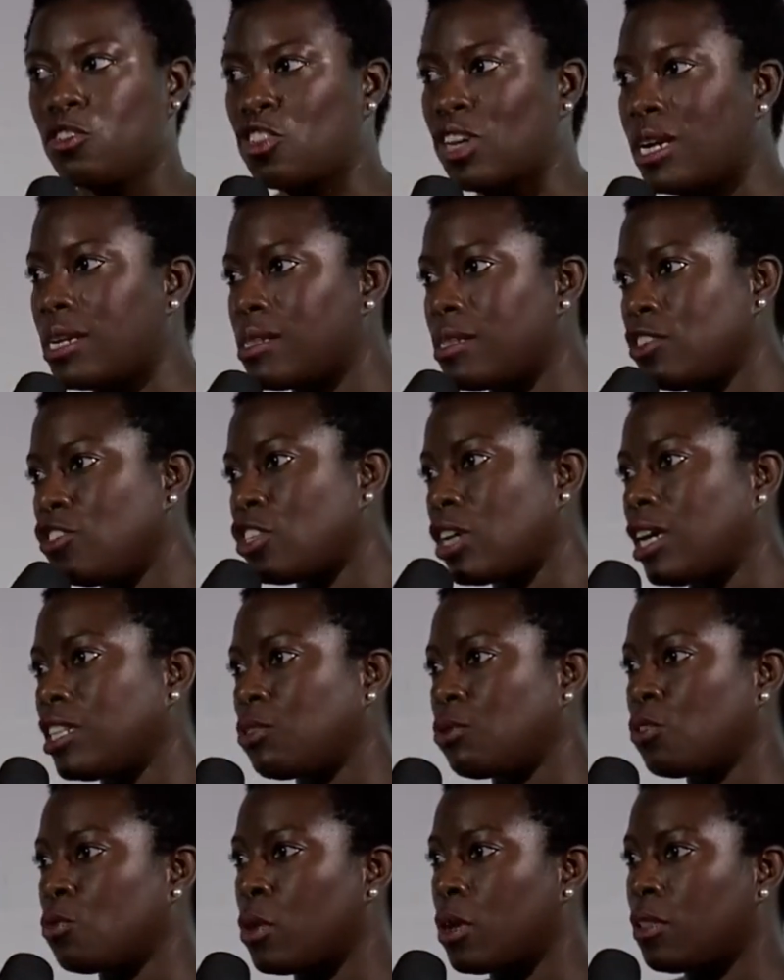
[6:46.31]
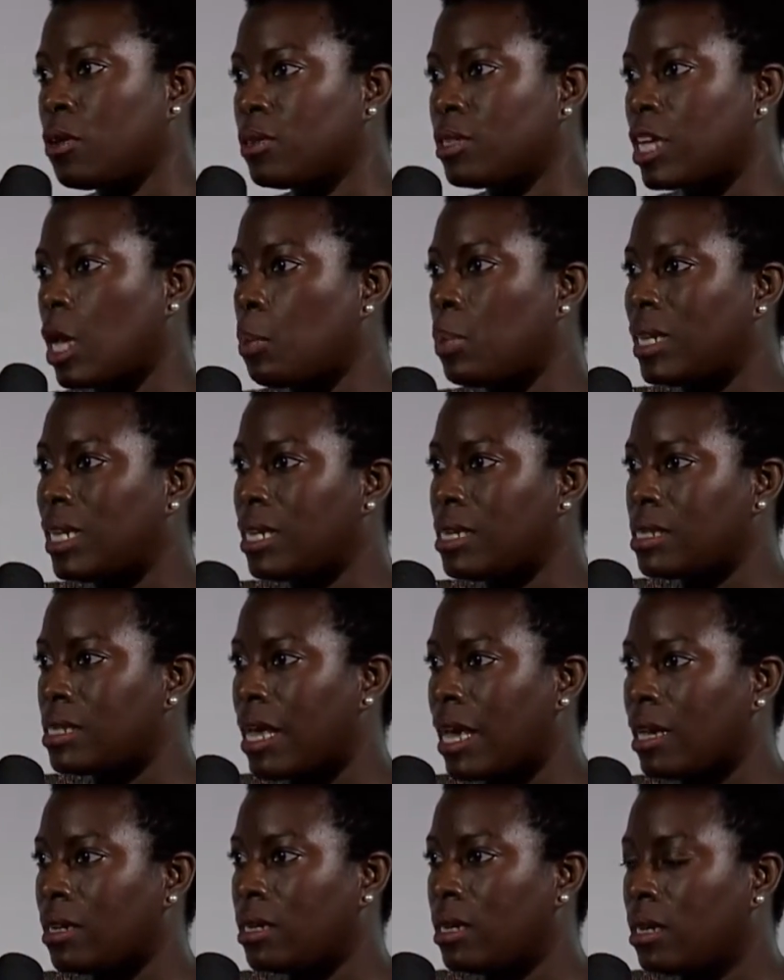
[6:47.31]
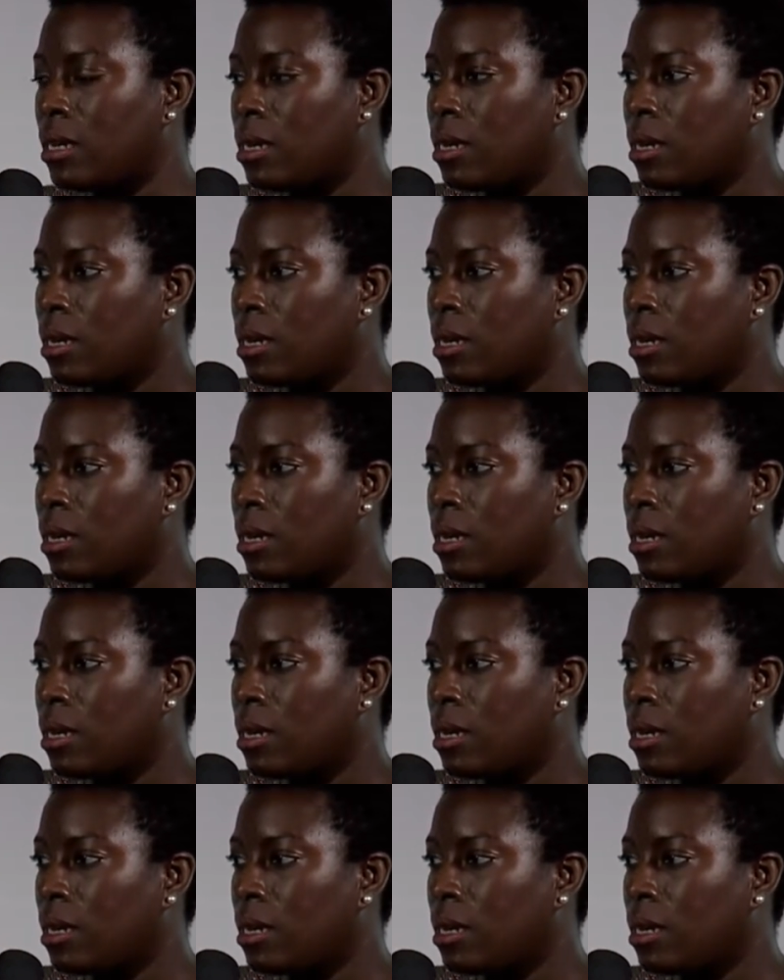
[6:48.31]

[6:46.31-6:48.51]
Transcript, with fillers: Johnson Johnson was one of those companies that